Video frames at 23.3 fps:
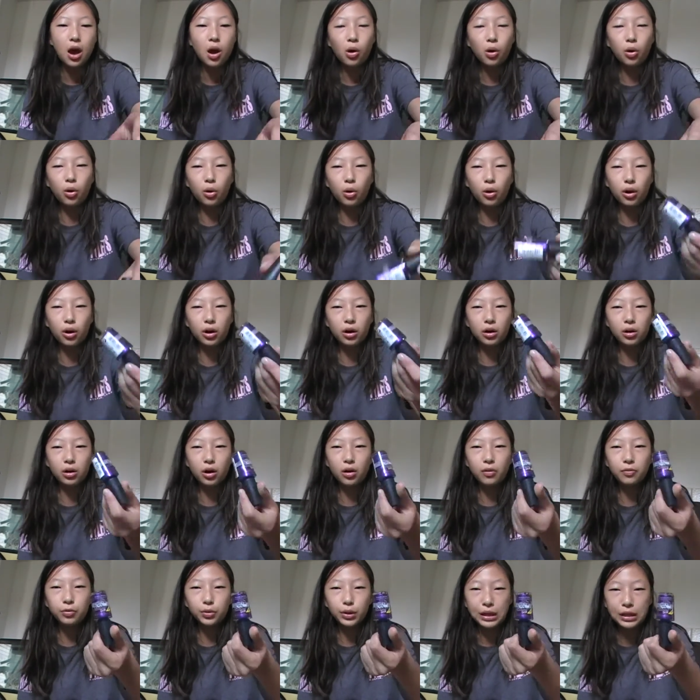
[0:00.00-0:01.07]
or
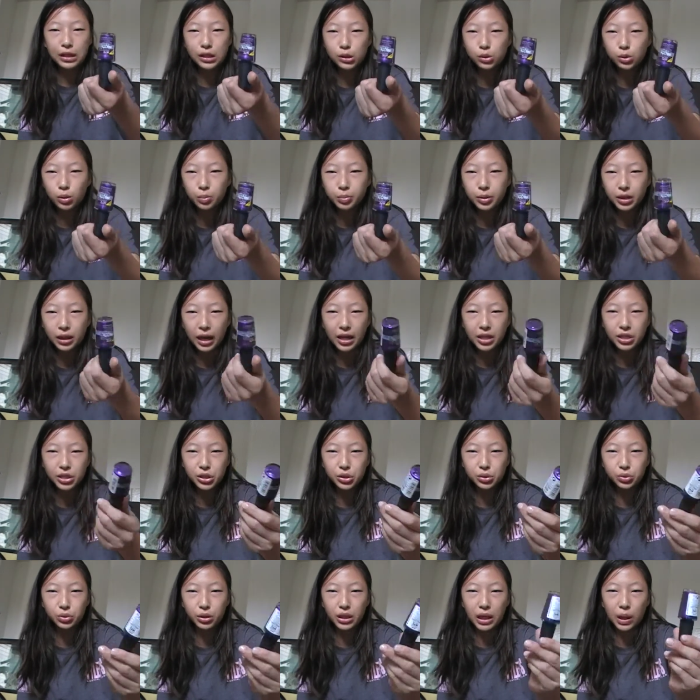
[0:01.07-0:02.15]
hopefully these won't be like
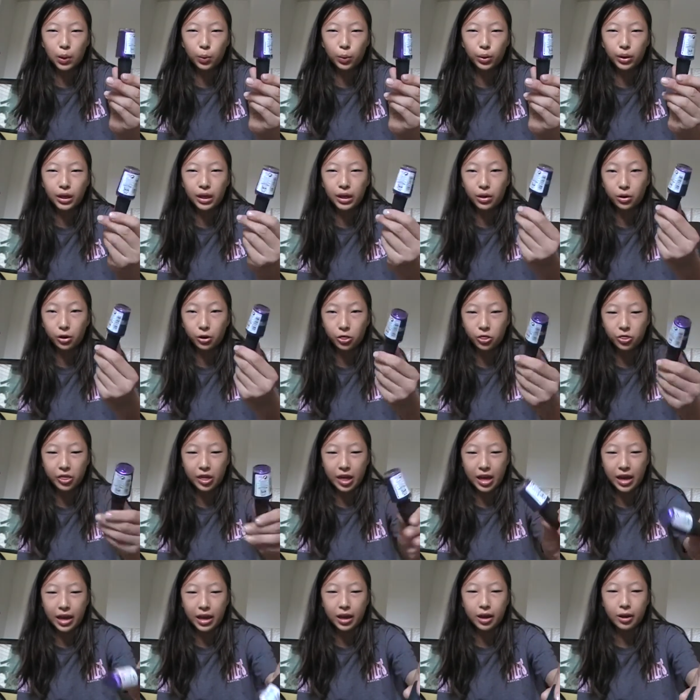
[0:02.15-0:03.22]
too liquidy or
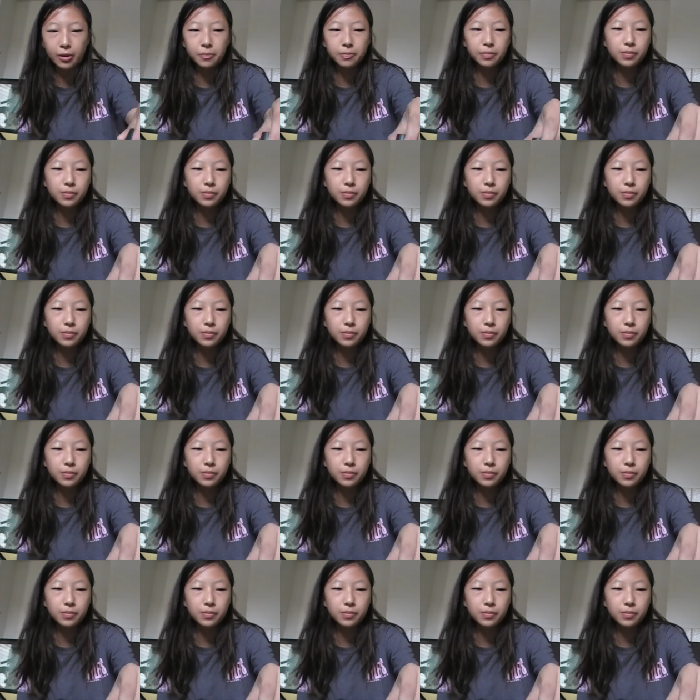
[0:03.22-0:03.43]
thick